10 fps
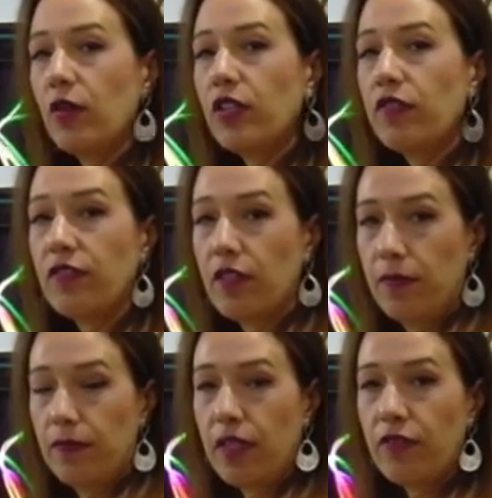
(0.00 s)
if
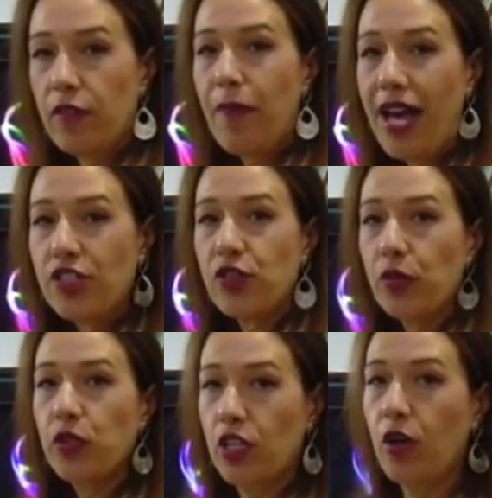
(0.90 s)
the battery
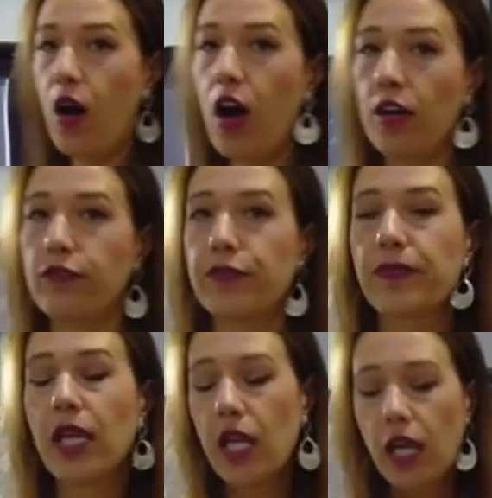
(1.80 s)
would go off.
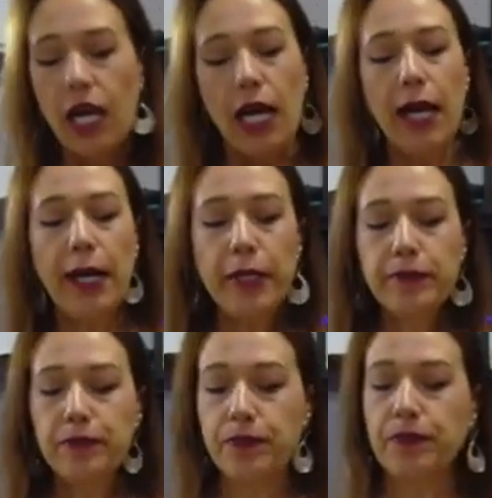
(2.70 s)

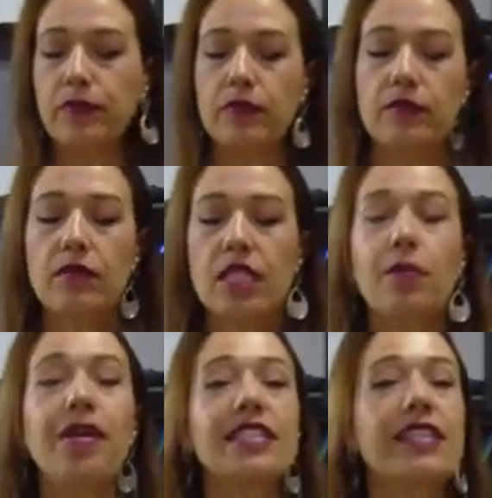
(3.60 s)

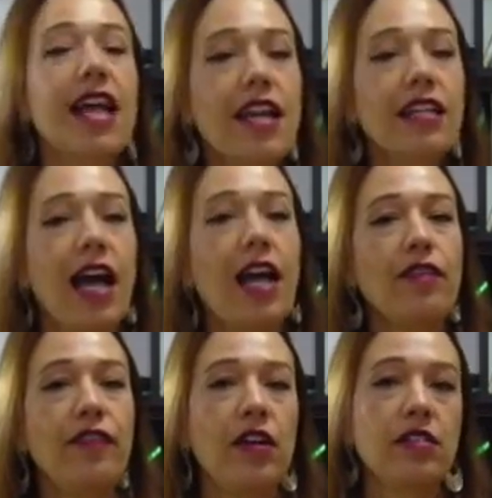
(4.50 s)
But then I
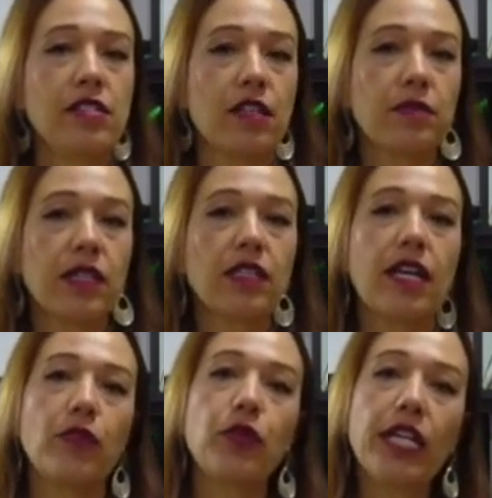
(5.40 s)
found something
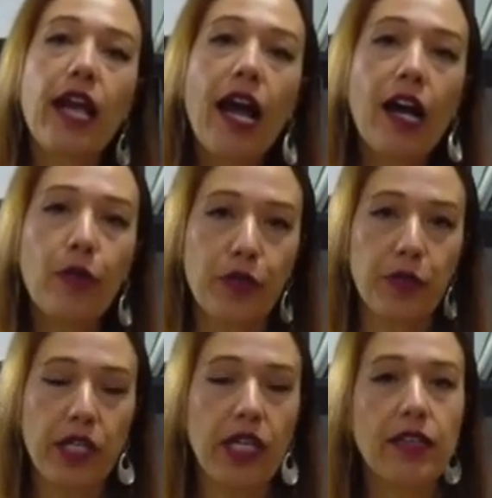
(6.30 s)
that really helped
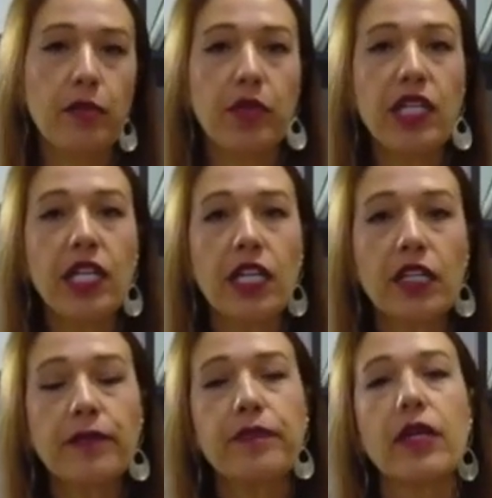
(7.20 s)
me. At the
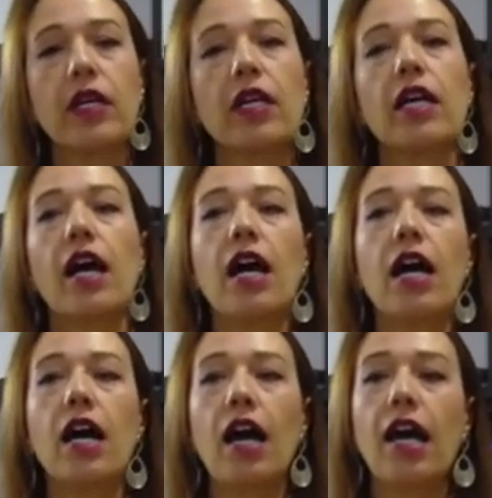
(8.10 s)
beginning,
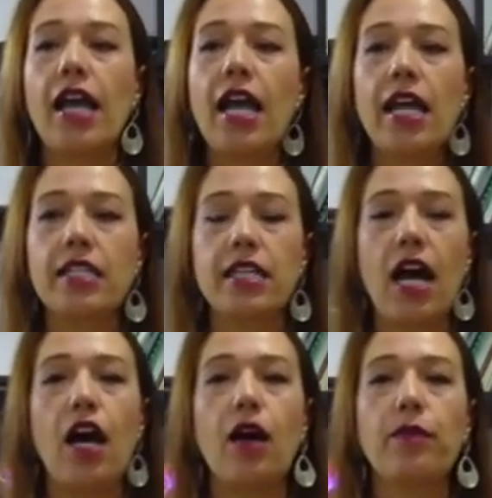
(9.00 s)
I had
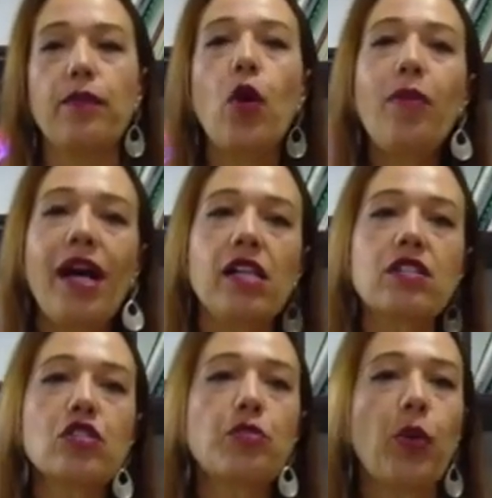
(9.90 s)
mobile
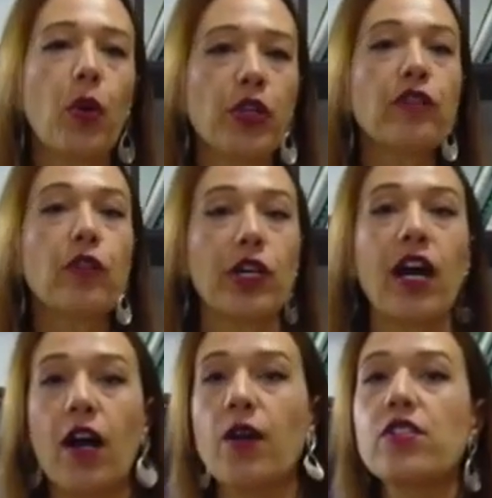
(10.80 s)
support for
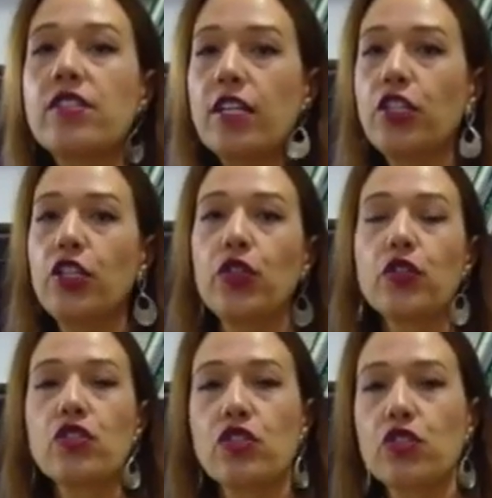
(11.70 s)
cars that
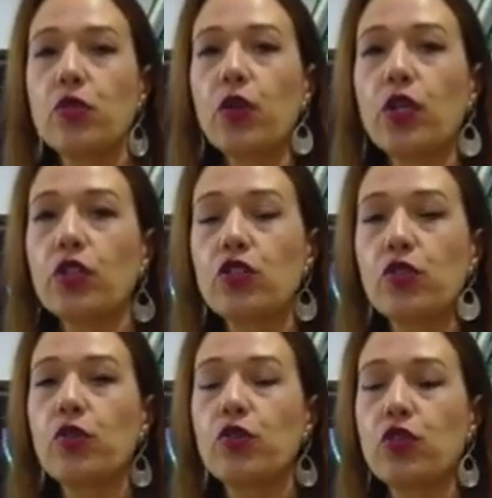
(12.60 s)
used to work
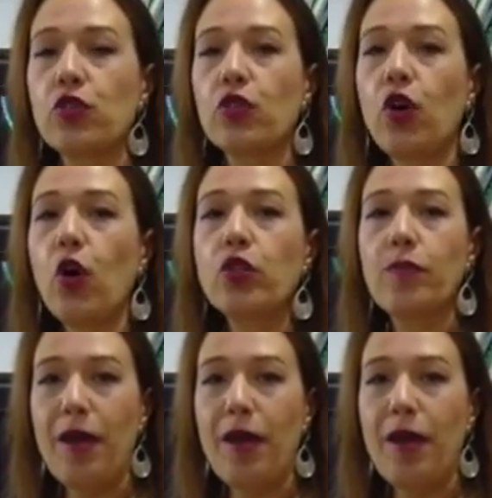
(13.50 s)
to hold by